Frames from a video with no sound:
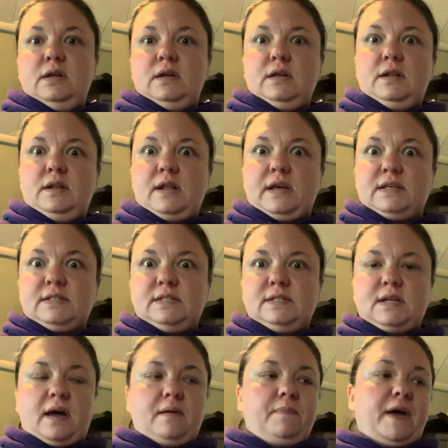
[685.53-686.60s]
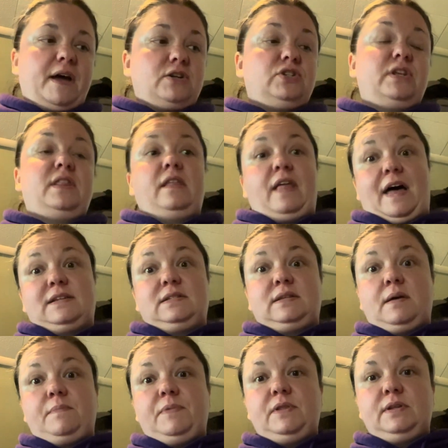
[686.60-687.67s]
next step, actually the last
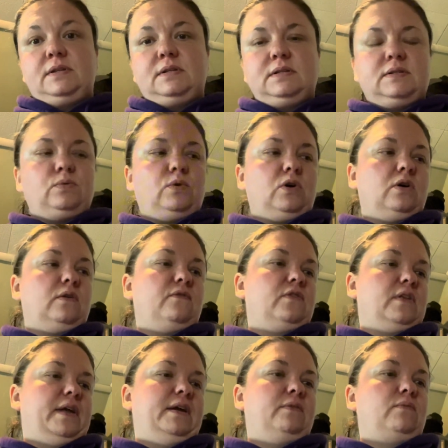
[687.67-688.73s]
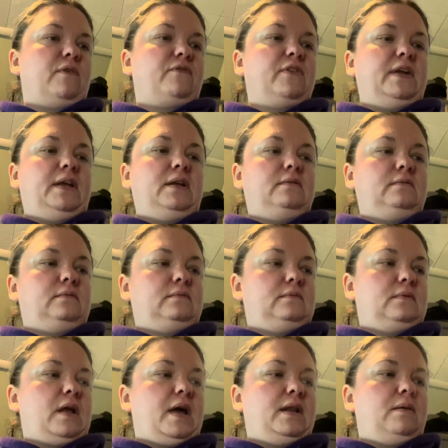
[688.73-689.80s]
step, and then this will cook for like roughly
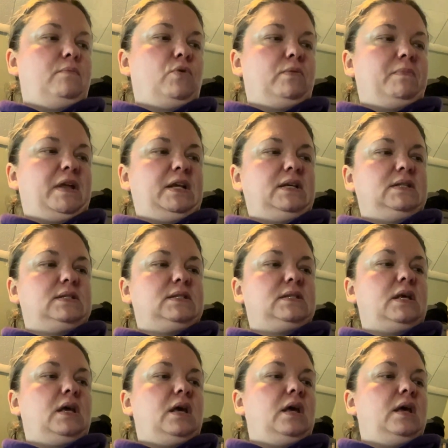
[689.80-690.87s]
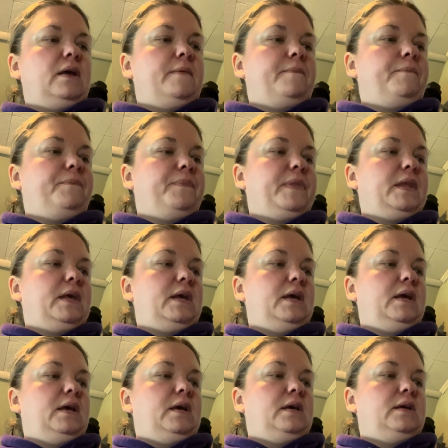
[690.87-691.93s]
90 more minutes,
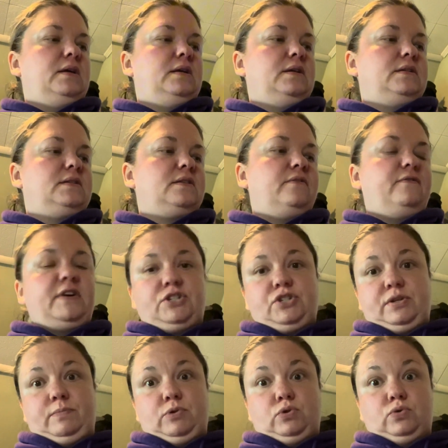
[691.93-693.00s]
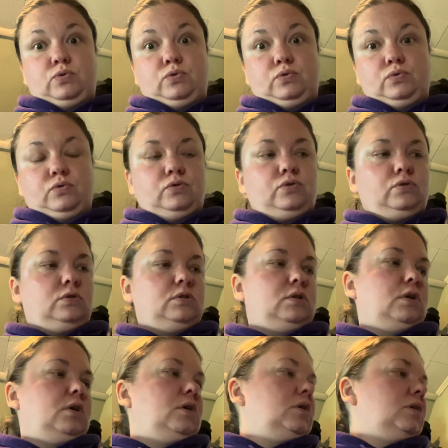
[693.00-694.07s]
is vegetables.
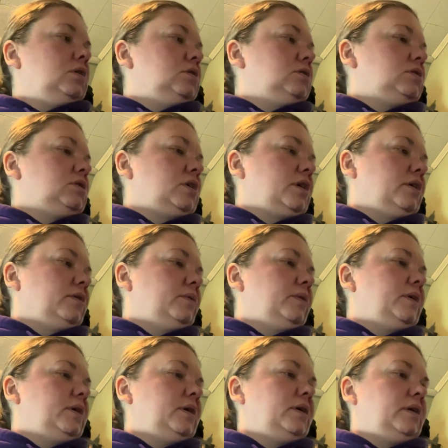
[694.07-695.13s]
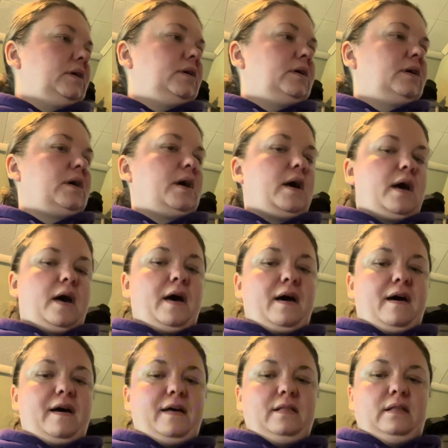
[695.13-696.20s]
So
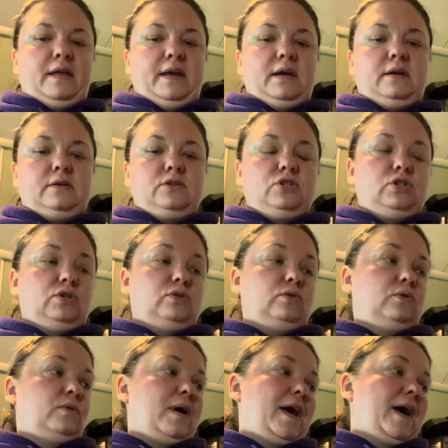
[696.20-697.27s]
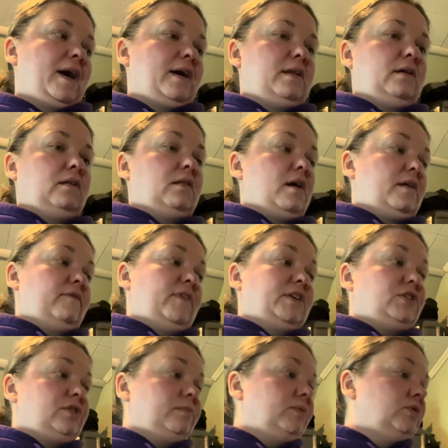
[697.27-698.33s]
I like to add a lot of
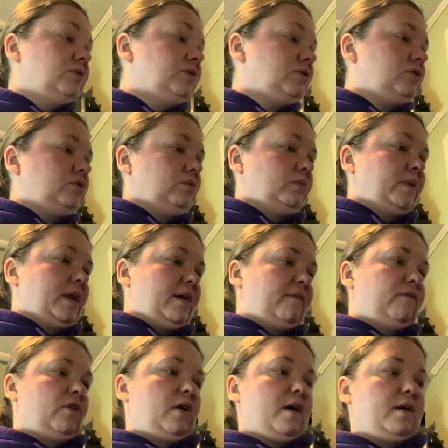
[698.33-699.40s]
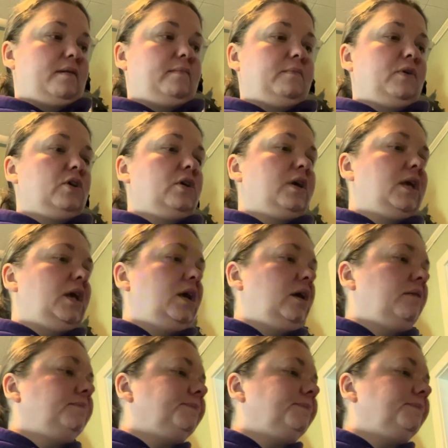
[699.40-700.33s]
vegetables to whatever I'm cooking.